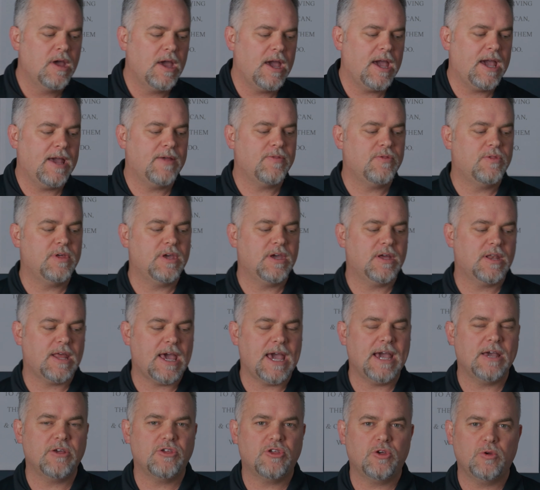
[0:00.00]
and then
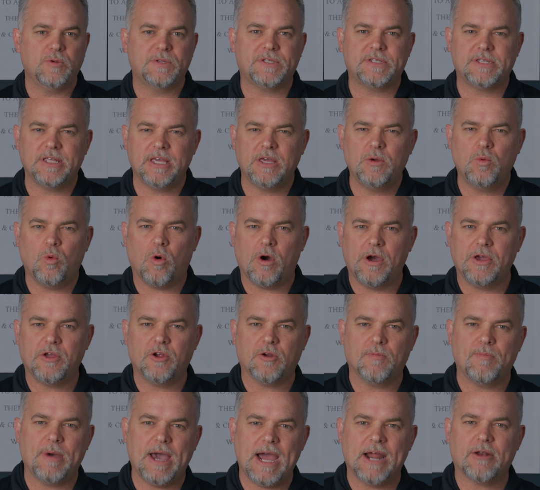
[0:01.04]
as you see what
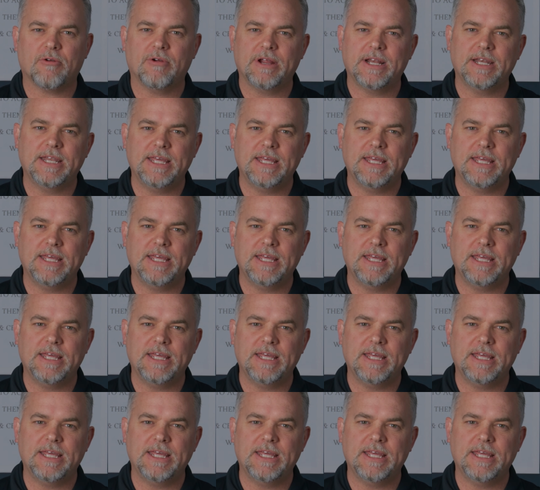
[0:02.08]
your battery